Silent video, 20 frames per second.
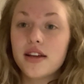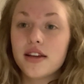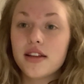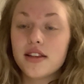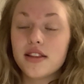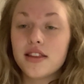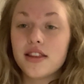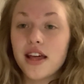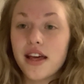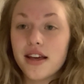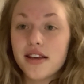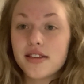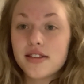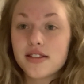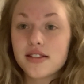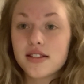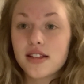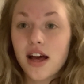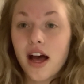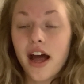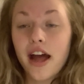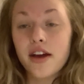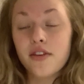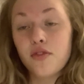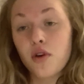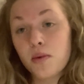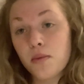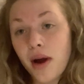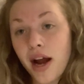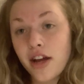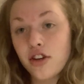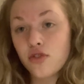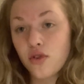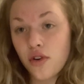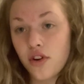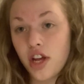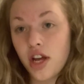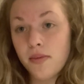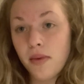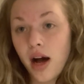This former
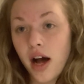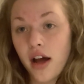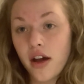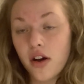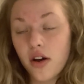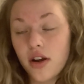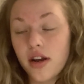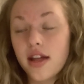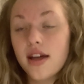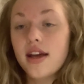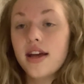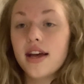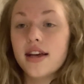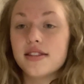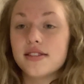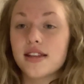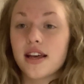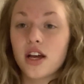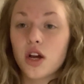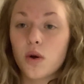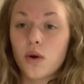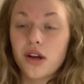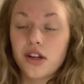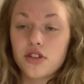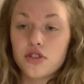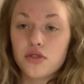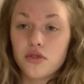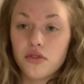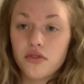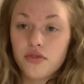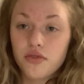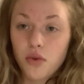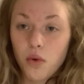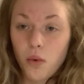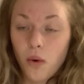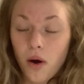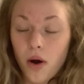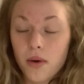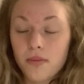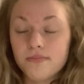hydronium ion is then going to
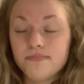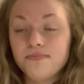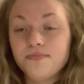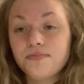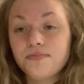form